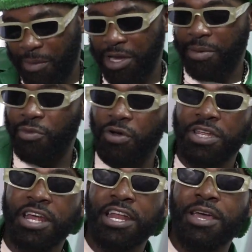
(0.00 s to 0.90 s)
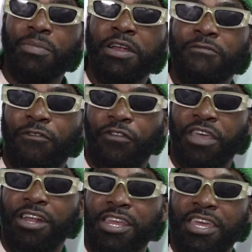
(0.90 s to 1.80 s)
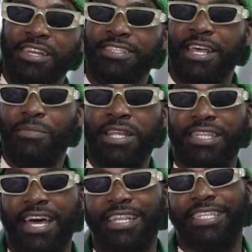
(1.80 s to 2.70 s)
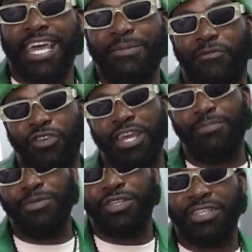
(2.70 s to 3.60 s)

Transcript: to show them really that you can